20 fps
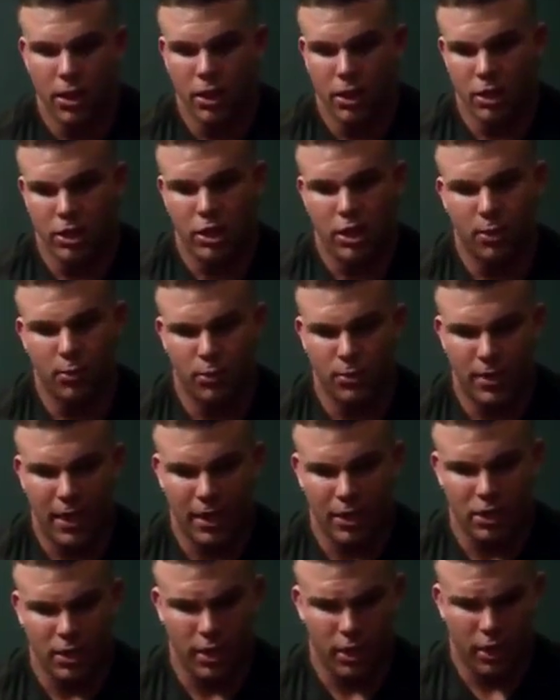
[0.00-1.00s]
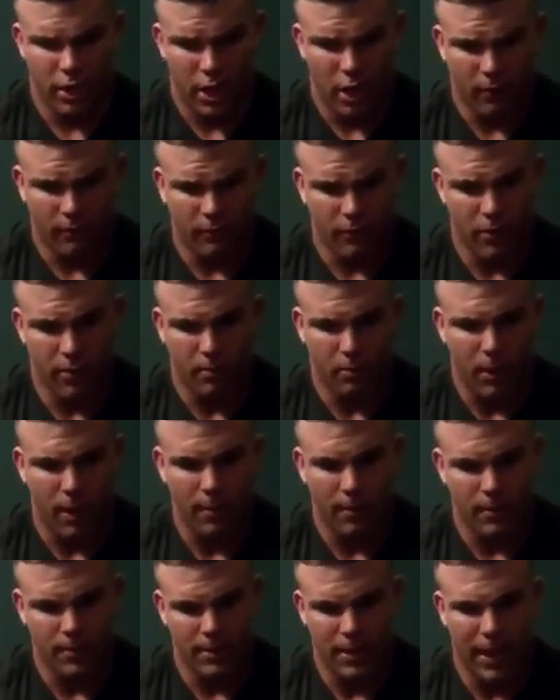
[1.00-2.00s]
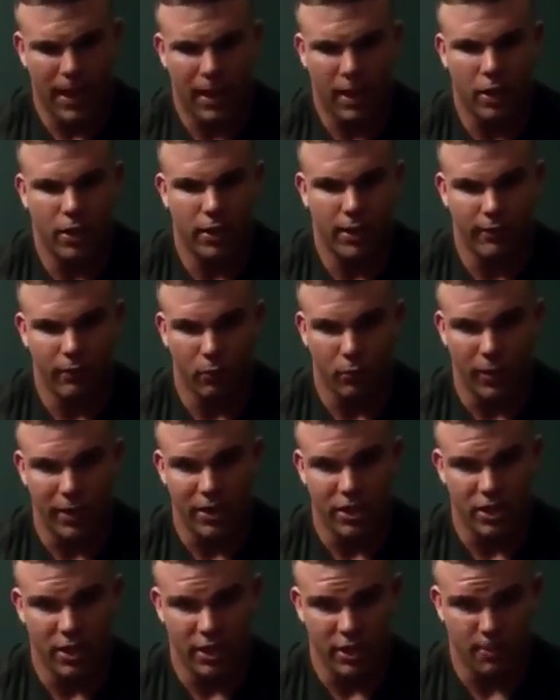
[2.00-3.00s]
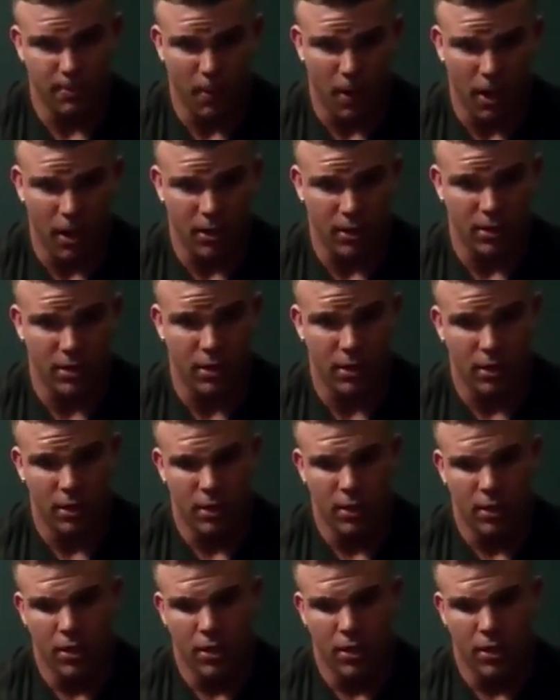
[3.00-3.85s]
she was actually a good help for the prep, because like I couldn't even reach these spots.